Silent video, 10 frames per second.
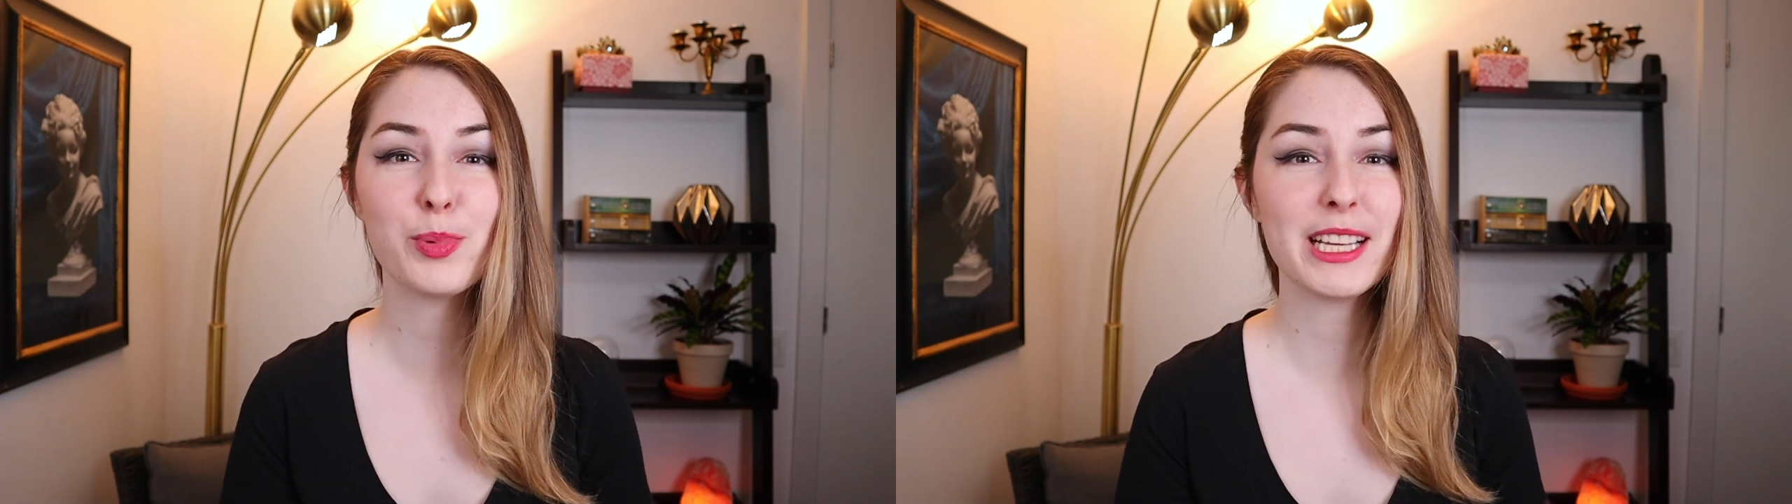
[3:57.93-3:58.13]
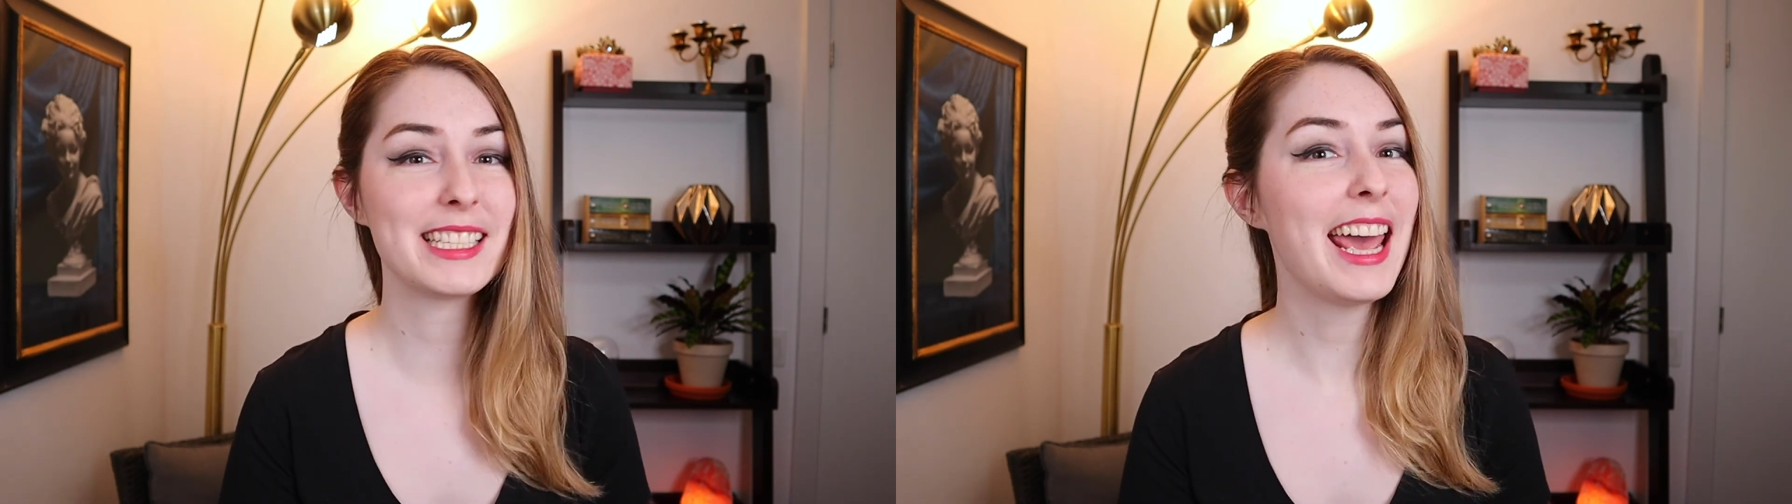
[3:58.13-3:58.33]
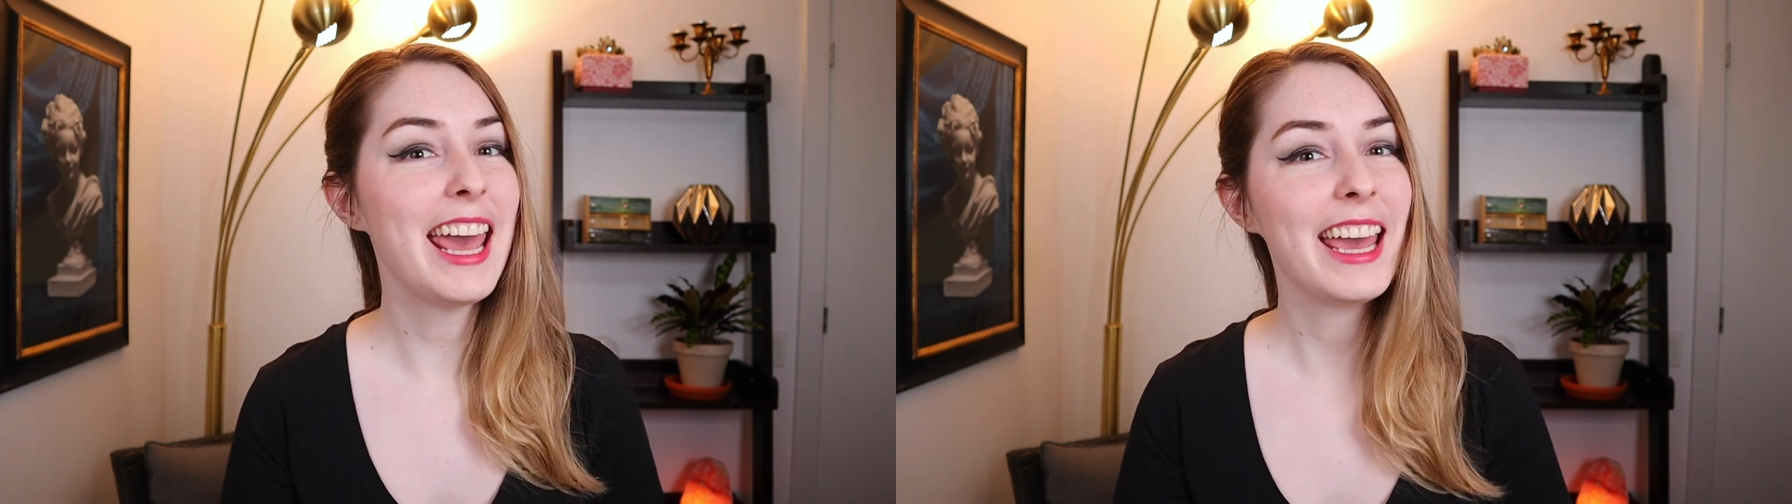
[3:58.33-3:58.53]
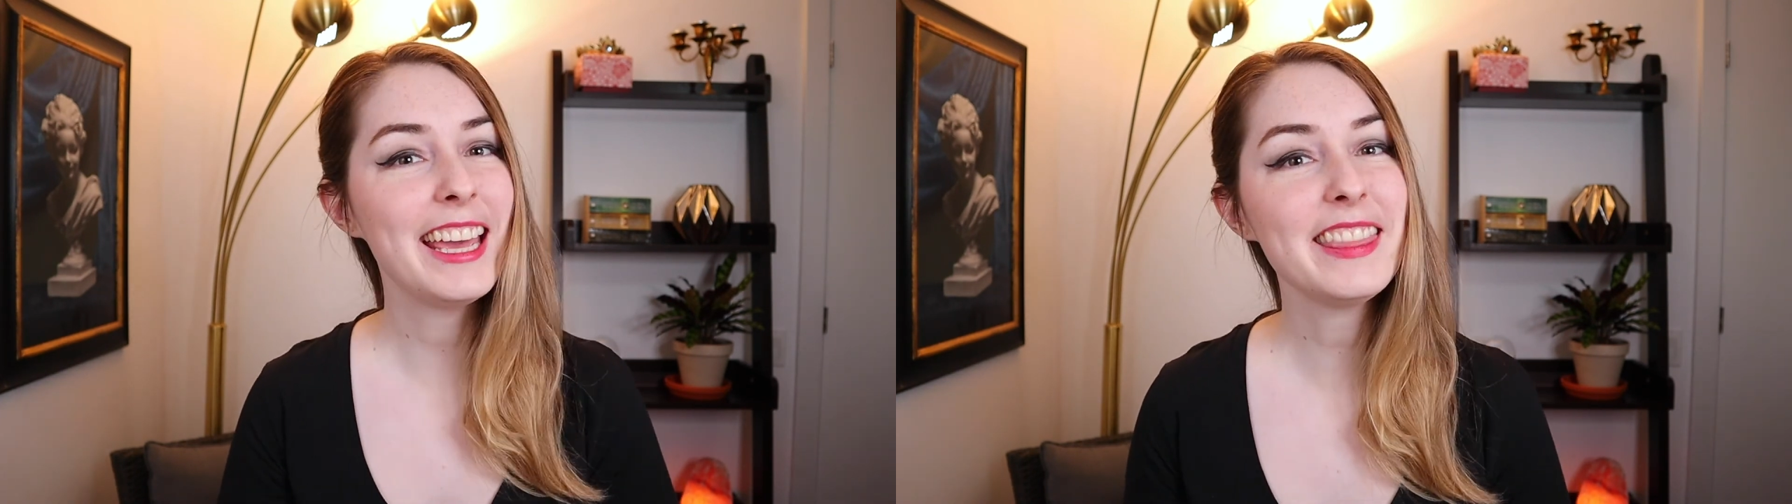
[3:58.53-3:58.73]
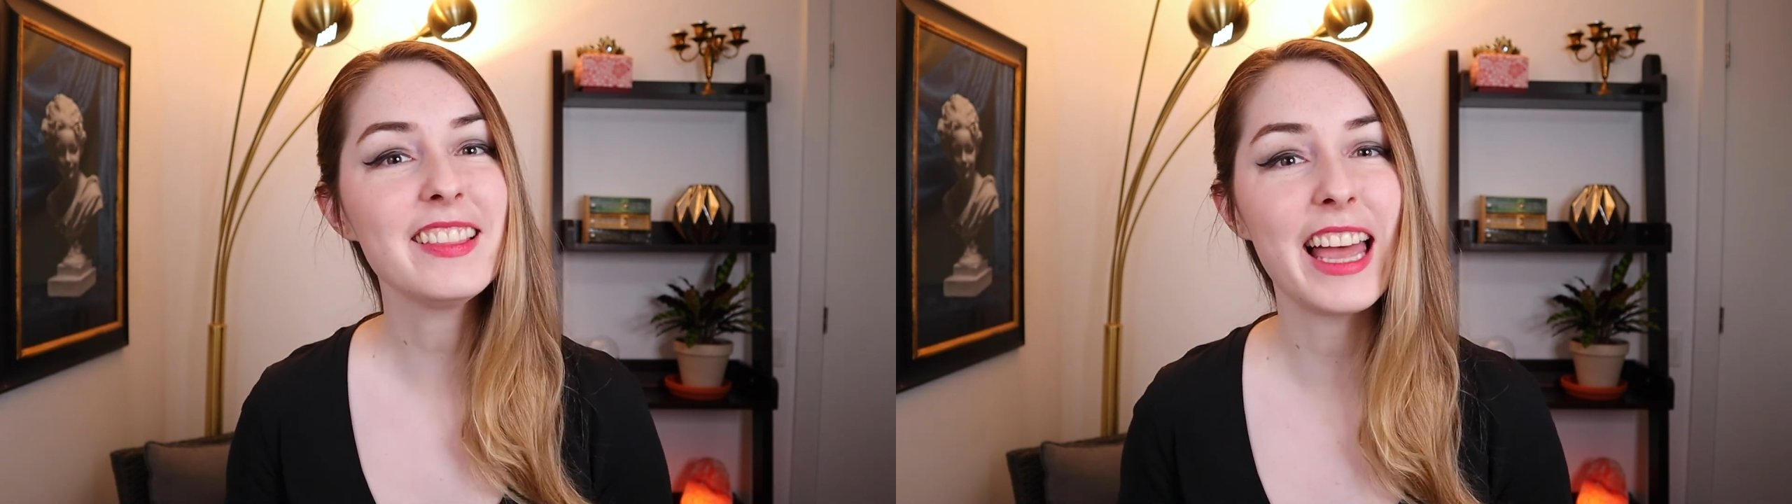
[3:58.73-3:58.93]
please
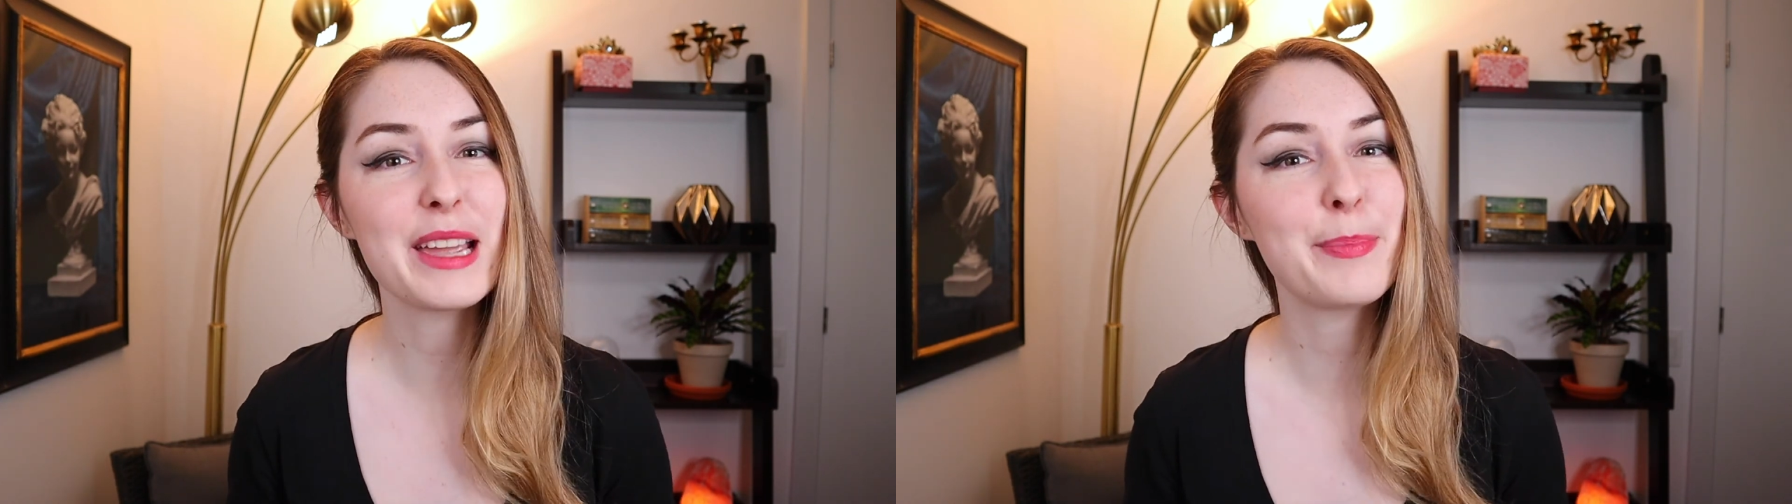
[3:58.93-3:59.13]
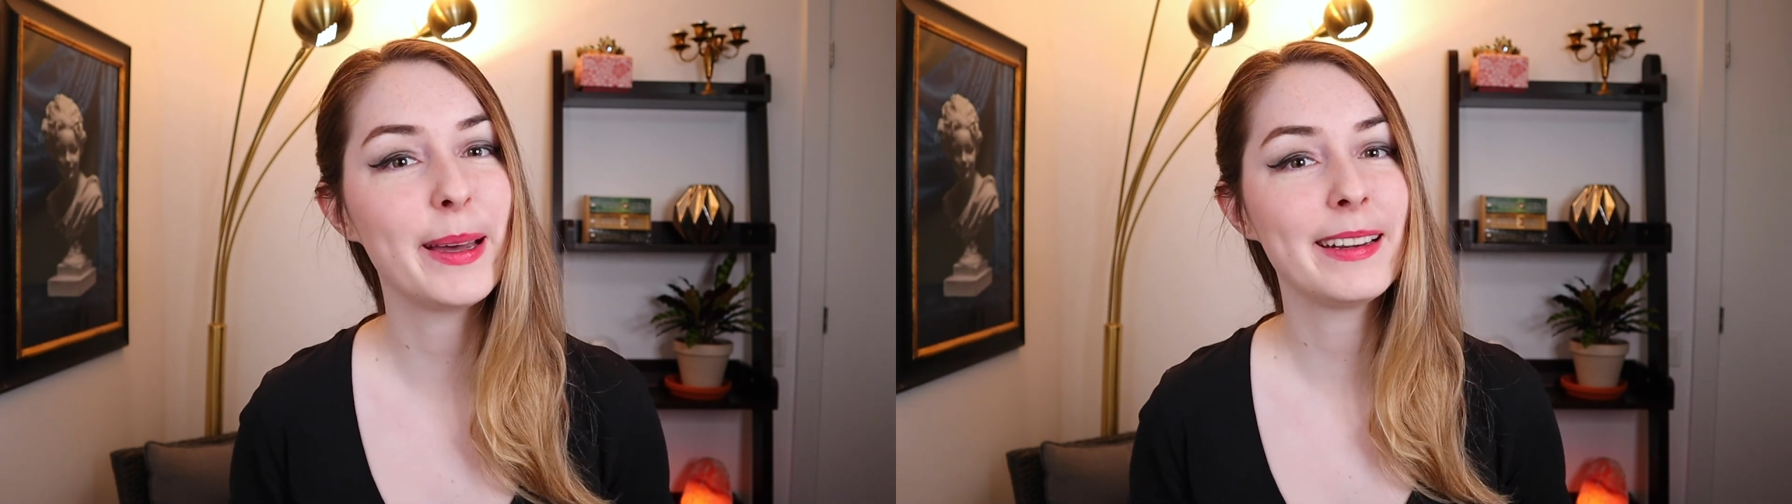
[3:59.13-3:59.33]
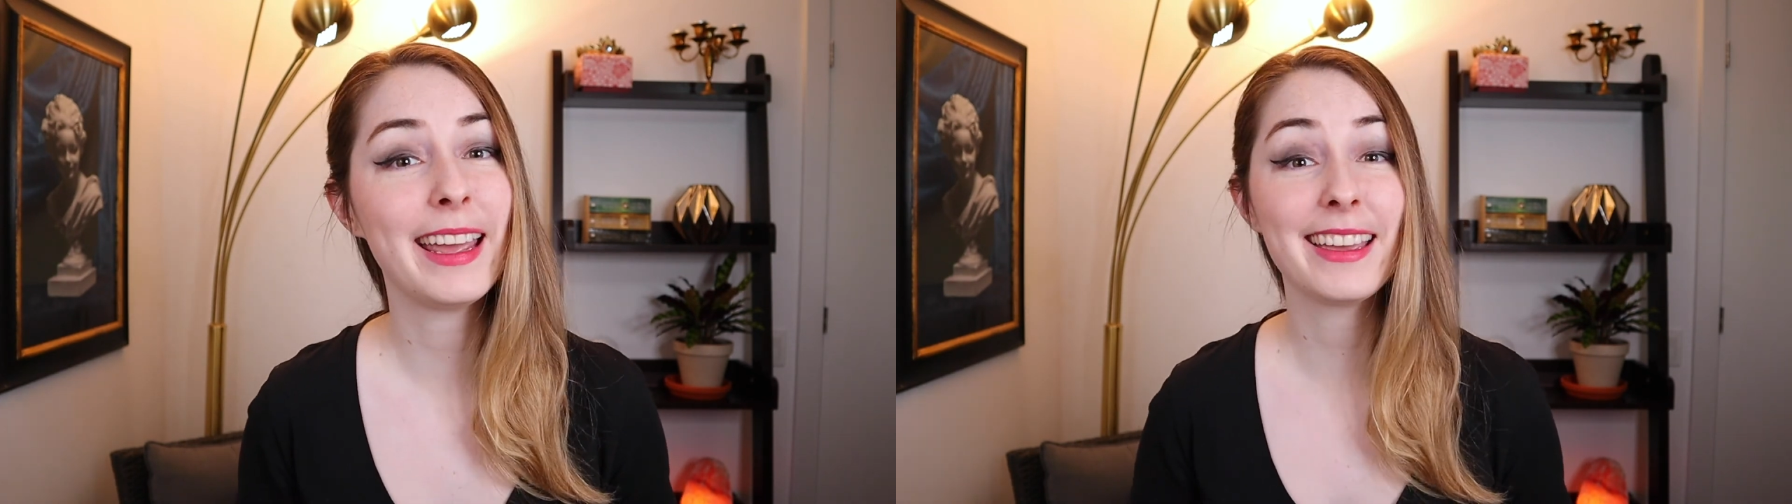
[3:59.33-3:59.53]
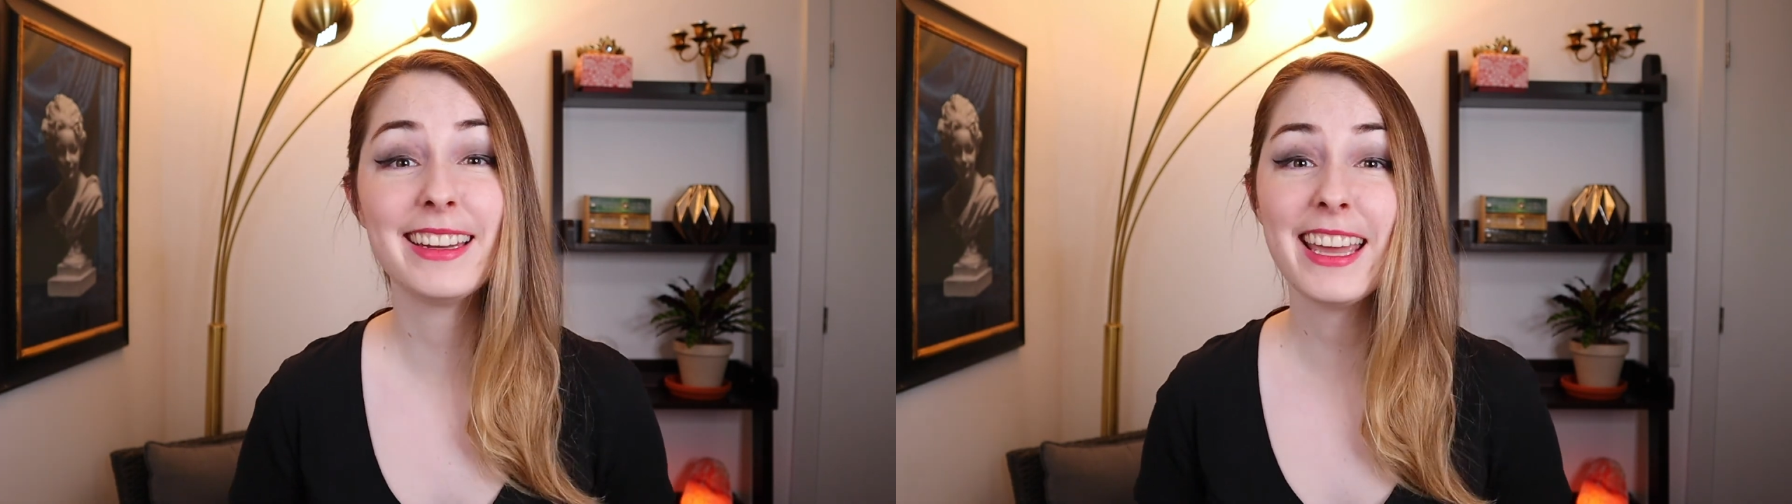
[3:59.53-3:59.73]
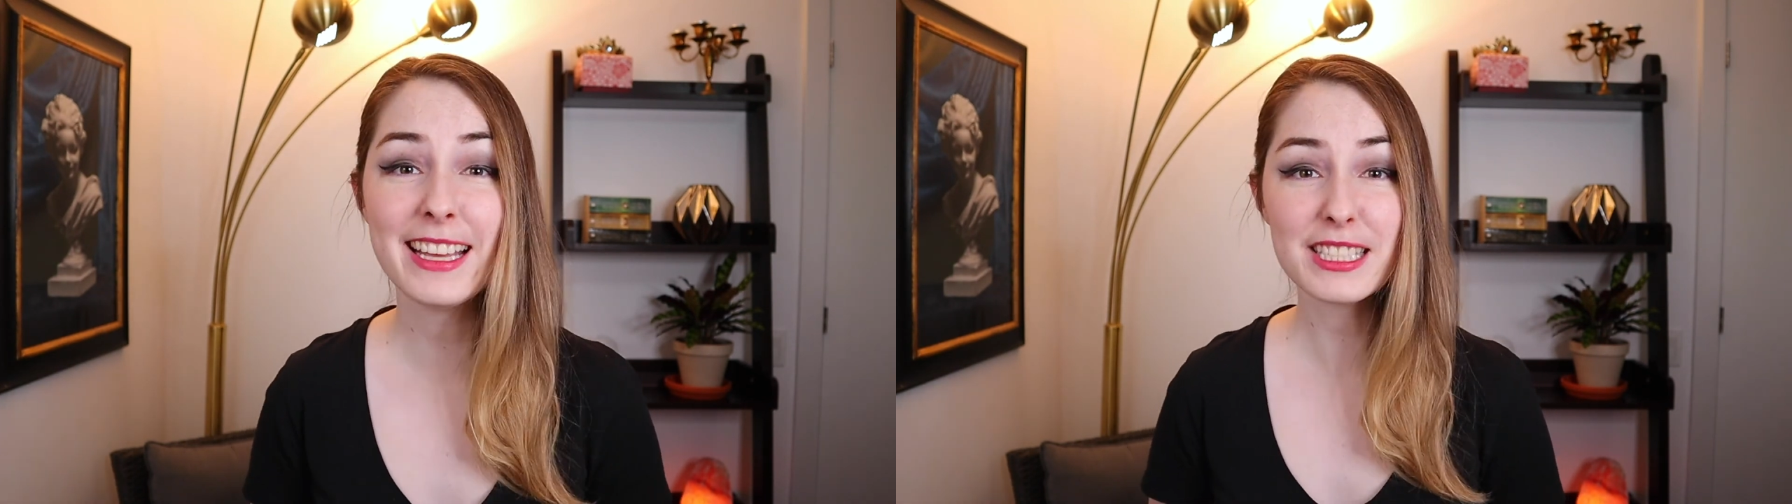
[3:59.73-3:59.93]
hit the like button
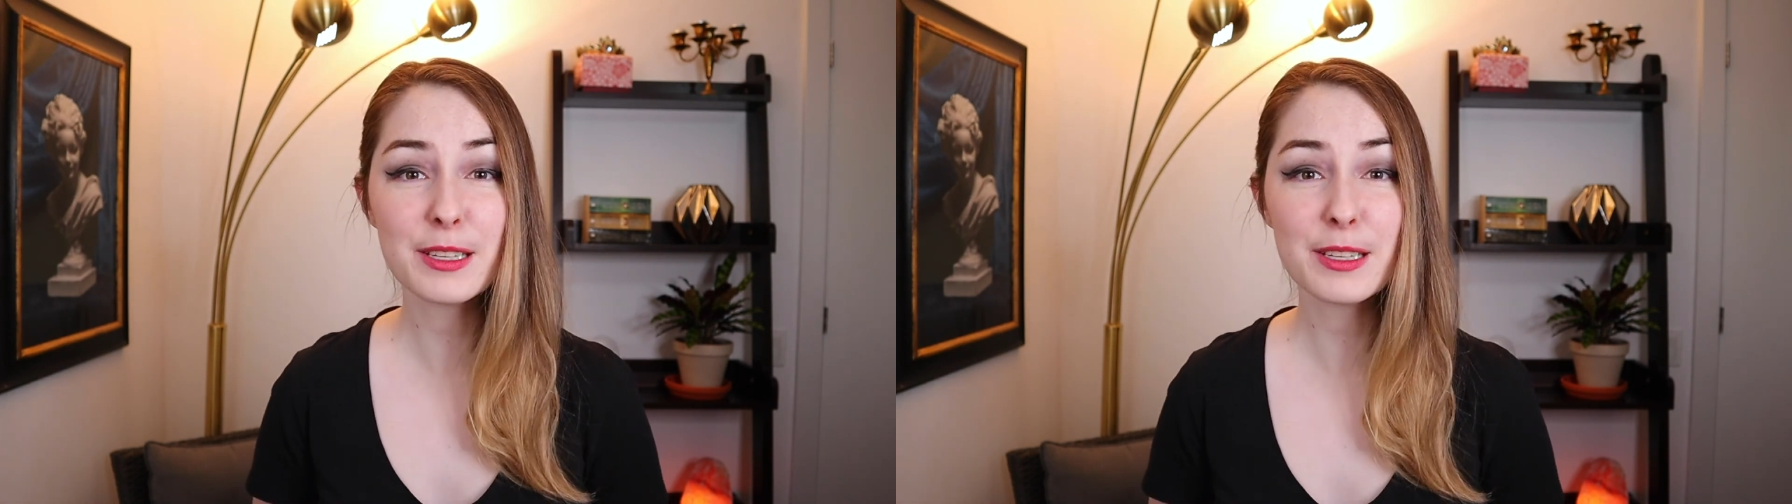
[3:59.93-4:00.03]
and hit